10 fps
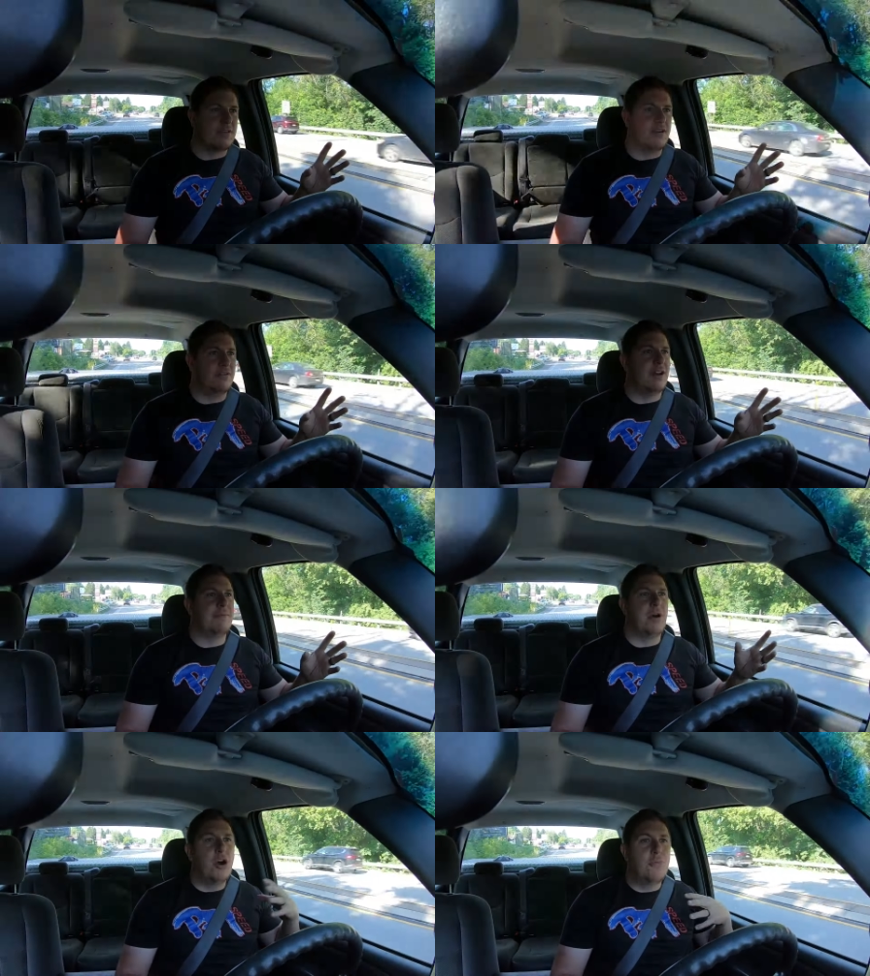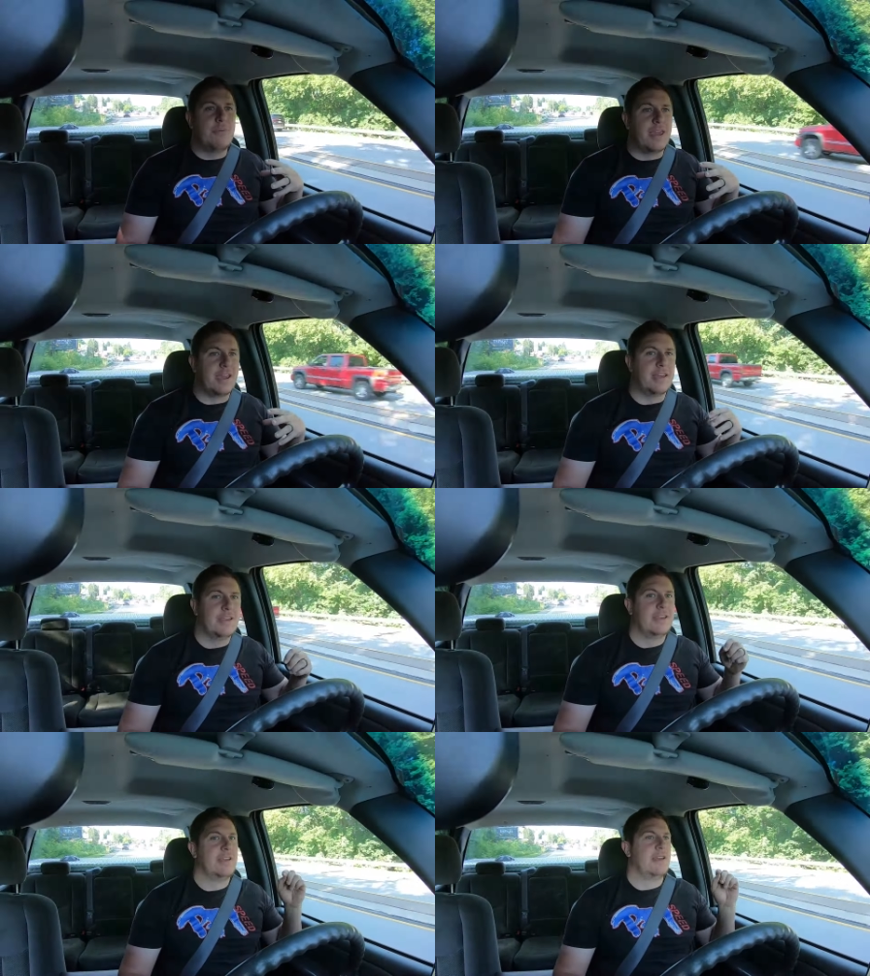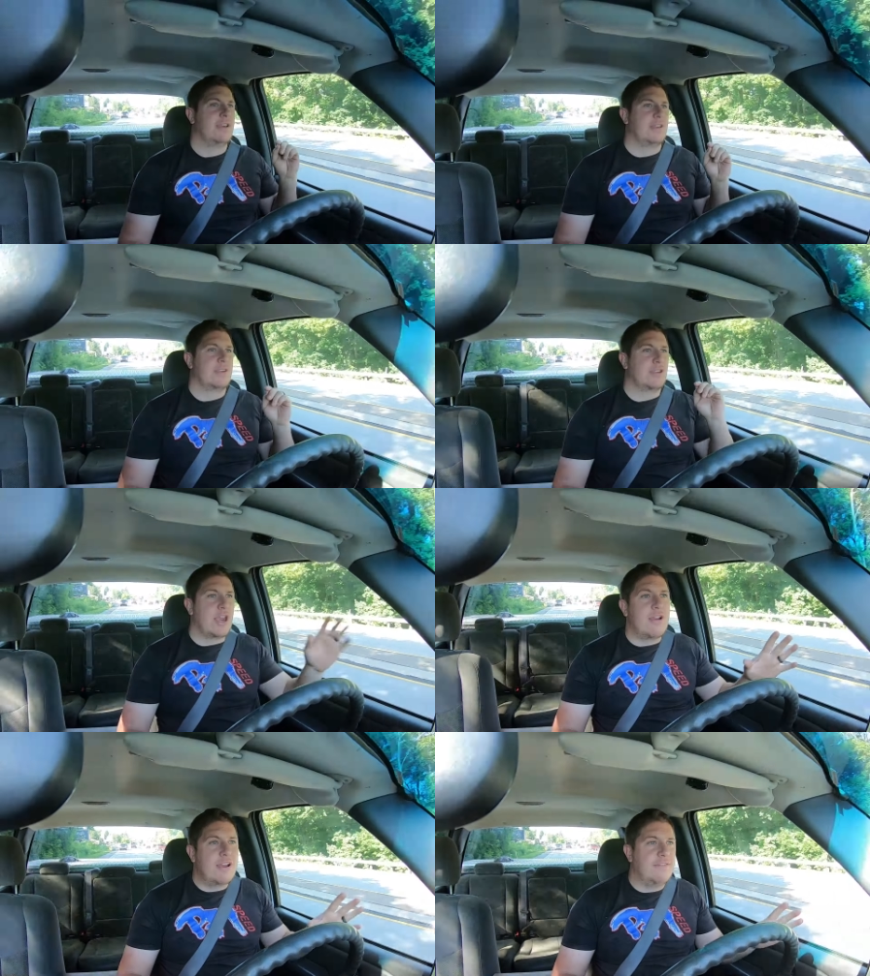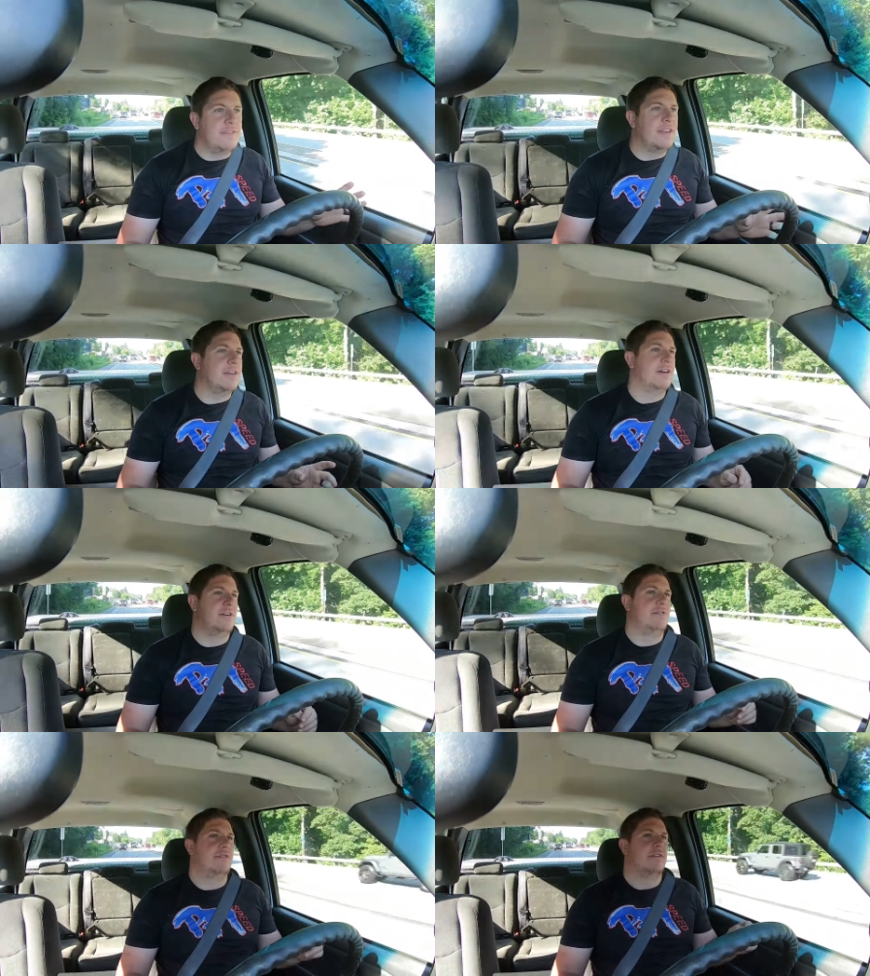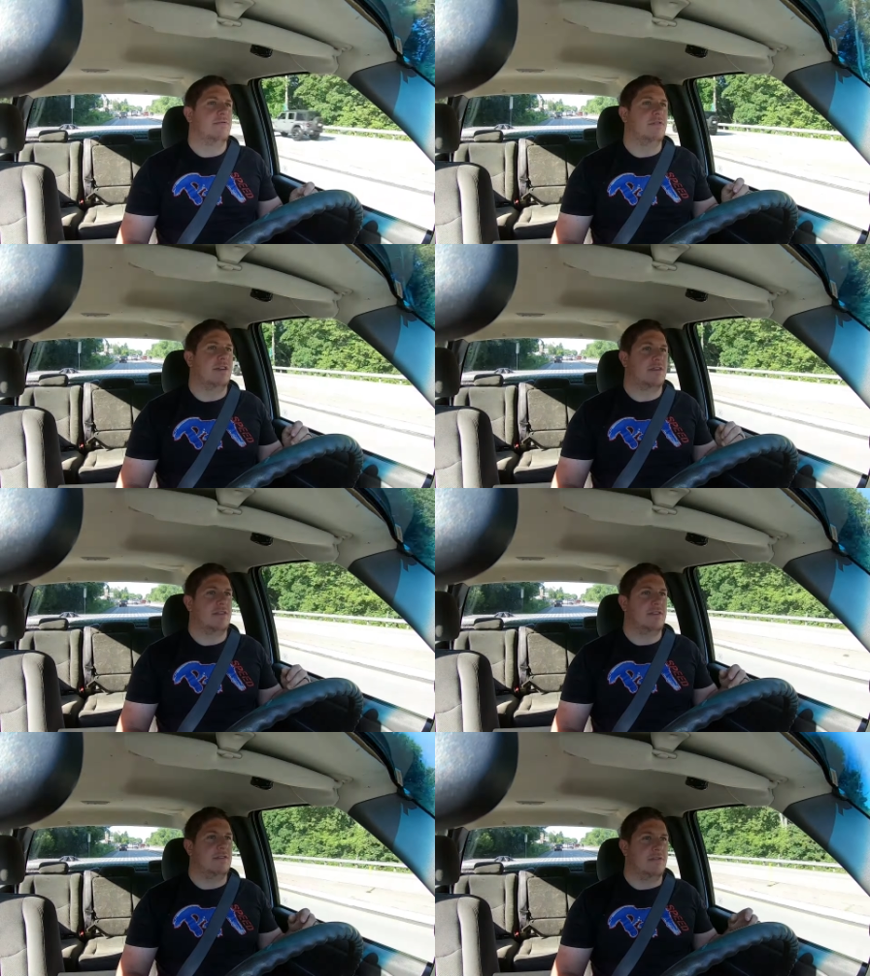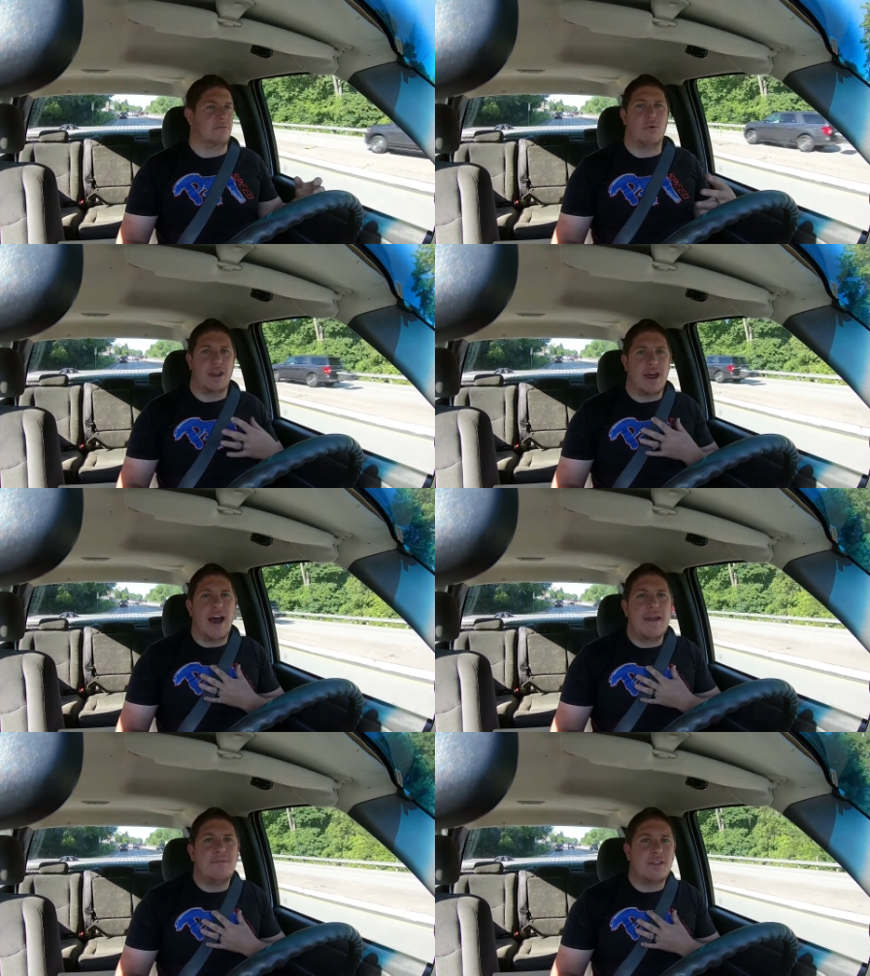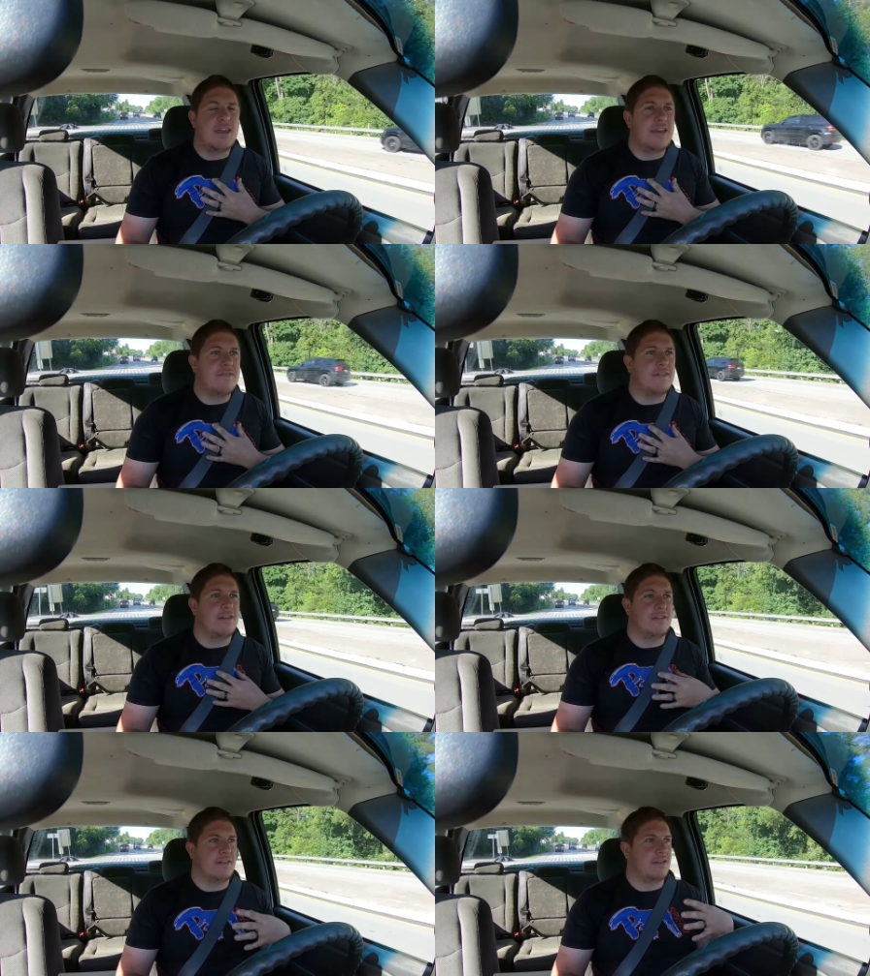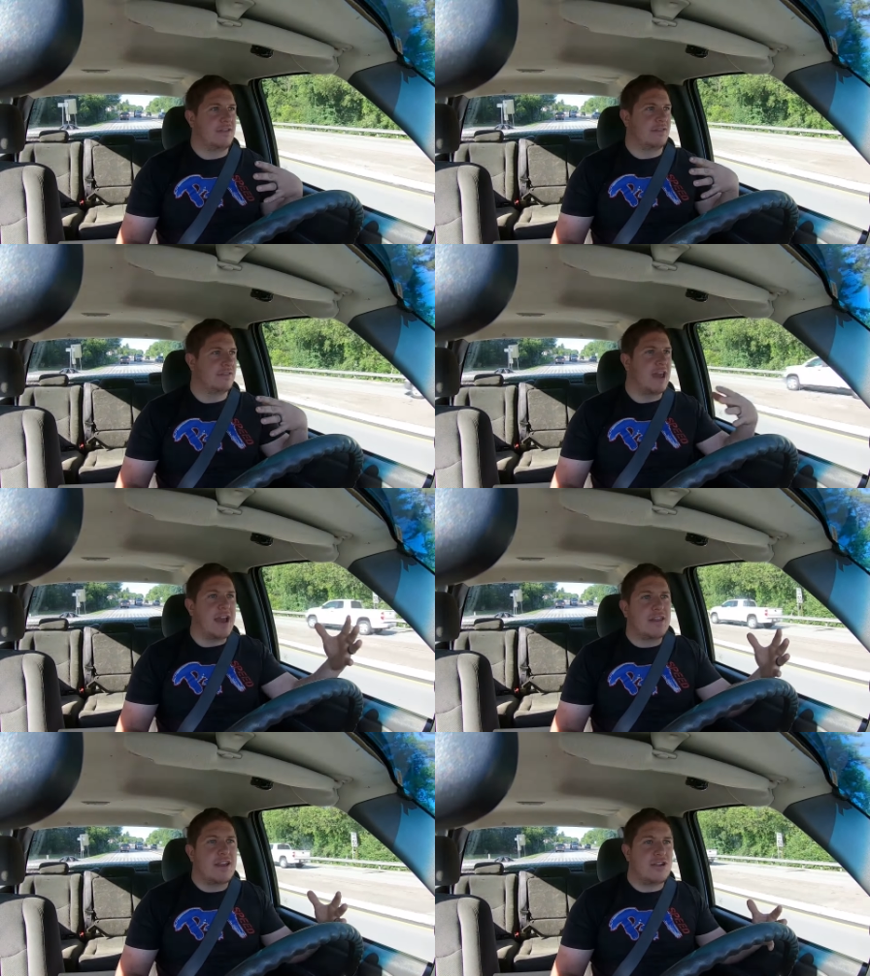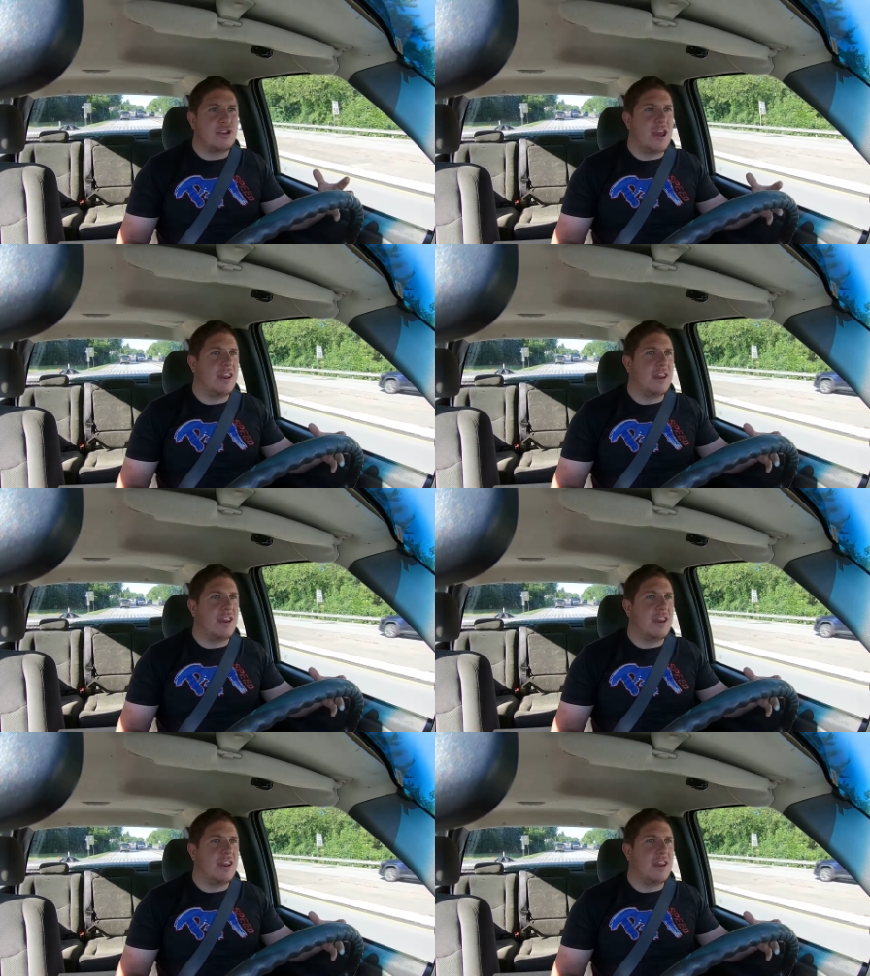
So I'm hoping sharing a video with what I believe is gas station